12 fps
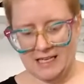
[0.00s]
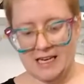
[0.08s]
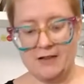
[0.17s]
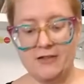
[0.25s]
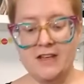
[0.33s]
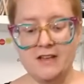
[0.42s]

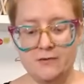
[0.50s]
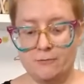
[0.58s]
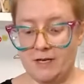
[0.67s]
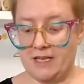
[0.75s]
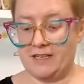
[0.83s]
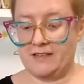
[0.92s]
Now these
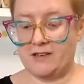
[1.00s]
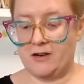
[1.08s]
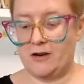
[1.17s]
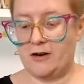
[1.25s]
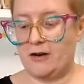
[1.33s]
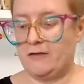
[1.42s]
wigs
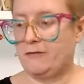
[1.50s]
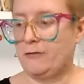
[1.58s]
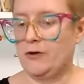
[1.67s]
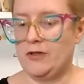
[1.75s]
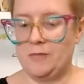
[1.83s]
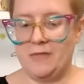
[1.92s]
are
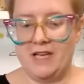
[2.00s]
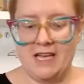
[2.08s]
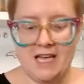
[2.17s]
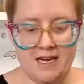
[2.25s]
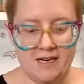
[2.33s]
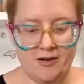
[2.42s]
for the big
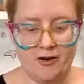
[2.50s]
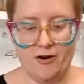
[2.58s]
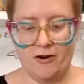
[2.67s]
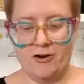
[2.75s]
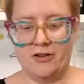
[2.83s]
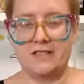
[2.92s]

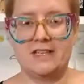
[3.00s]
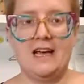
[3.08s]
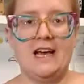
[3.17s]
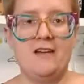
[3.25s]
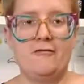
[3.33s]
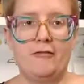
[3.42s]
girls. I
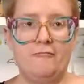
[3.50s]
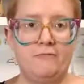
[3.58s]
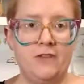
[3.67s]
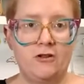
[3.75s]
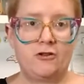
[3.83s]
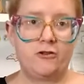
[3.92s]
have them
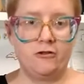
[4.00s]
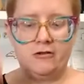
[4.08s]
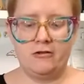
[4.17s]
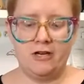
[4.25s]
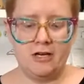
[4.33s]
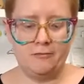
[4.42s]

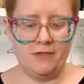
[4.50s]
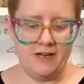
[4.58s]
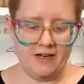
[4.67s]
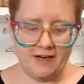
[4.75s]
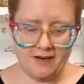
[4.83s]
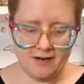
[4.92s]
up
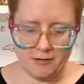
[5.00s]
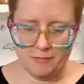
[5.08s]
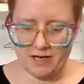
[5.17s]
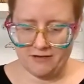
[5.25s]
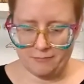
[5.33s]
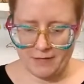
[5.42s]
there
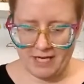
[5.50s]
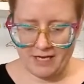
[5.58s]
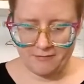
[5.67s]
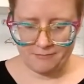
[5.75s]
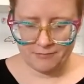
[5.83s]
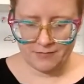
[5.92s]
above me.